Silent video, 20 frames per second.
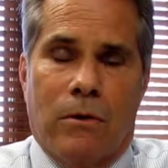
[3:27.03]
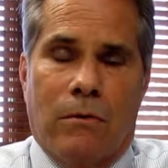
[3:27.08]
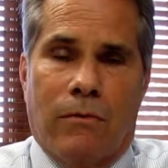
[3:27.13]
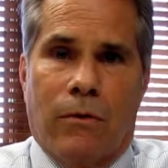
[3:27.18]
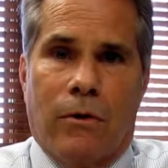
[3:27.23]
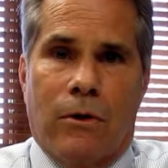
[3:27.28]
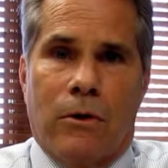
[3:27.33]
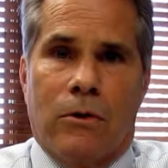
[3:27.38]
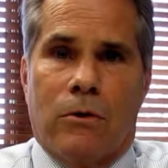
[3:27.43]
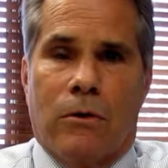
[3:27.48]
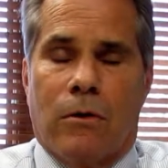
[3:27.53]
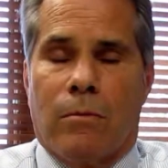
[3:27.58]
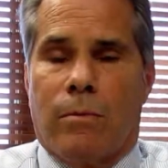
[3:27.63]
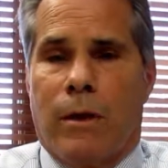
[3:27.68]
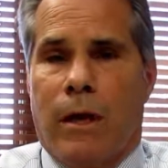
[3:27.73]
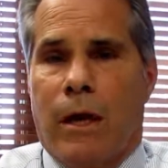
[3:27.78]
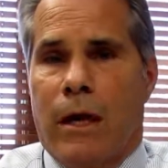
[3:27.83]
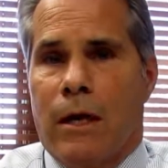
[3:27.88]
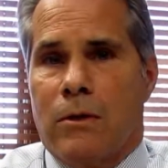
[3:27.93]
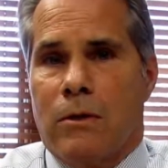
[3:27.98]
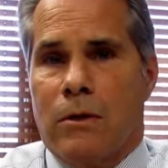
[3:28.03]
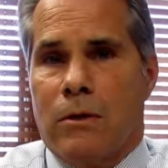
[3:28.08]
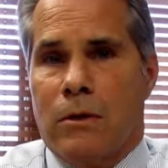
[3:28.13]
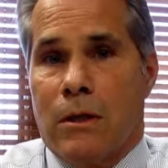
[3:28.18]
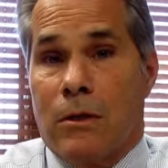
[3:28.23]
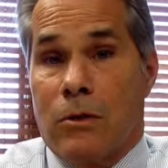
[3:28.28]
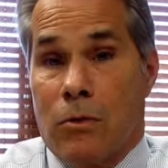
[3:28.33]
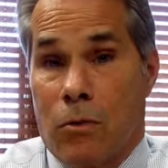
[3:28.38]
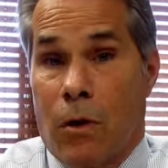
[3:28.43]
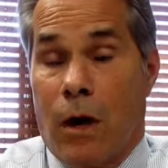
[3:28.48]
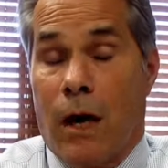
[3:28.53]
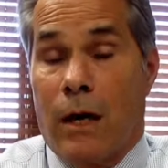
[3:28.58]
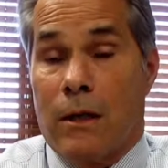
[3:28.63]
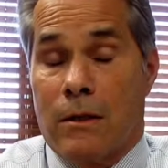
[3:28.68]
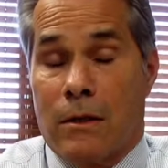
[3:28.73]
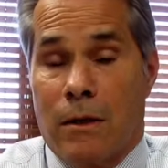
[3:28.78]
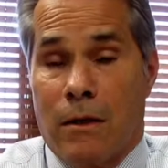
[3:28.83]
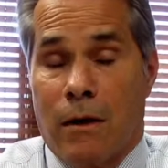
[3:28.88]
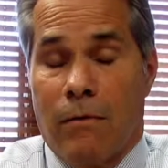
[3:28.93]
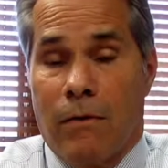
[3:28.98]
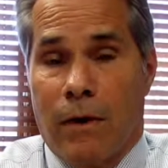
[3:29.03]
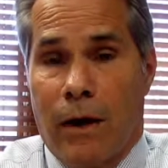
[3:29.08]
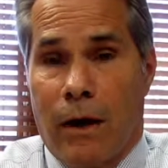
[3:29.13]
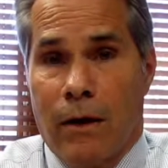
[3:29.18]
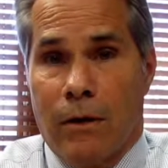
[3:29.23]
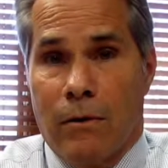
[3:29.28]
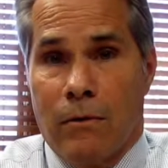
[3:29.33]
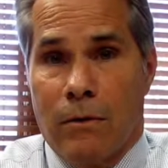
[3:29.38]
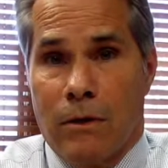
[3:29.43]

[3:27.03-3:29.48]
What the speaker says: furniture, and appliances is garage sale value.